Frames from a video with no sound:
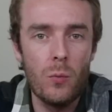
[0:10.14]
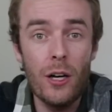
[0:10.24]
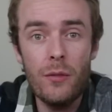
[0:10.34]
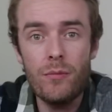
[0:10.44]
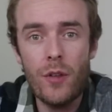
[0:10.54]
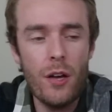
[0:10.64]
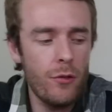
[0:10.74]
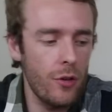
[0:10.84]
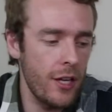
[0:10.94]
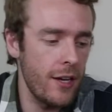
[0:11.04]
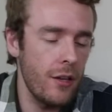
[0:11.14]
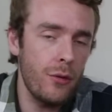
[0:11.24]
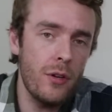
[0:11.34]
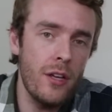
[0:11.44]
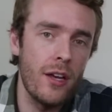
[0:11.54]
Well, I've got the Ender
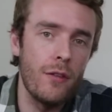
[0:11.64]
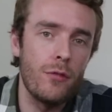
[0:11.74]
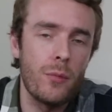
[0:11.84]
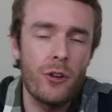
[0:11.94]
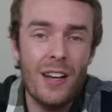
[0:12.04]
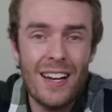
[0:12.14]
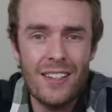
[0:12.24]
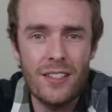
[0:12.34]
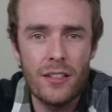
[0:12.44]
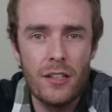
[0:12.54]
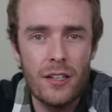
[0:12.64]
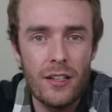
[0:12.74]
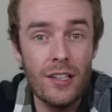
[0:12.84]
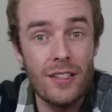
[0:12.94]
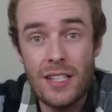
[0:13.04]
three here from Creality.
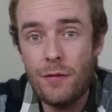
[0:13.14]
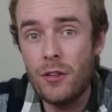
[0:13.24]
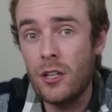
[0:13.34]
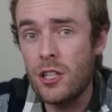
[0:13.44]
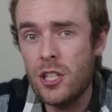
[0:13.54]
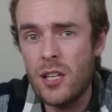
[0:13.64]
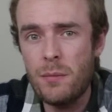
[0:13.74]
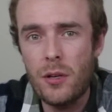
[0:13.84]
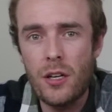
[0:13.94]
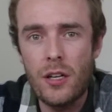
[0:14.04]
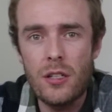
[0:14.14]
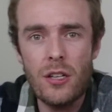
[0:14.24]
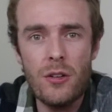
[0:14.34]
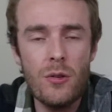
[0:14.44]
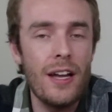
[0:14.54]
It's definitely cheap,
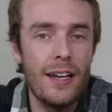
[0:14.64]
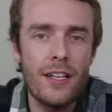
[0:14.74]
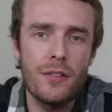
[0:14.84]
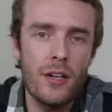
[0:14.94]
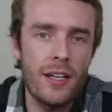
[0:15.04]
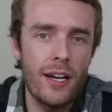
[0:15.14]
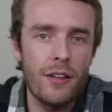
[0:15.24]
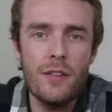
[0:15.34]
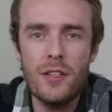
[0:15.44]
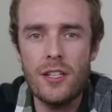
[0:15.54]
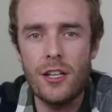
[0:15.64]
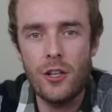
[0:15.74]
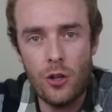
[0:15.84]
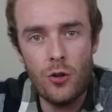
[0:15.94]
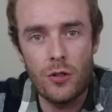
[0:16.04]
so let's find out if it's any
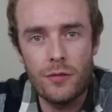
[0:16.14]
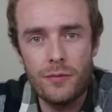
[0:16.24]
good.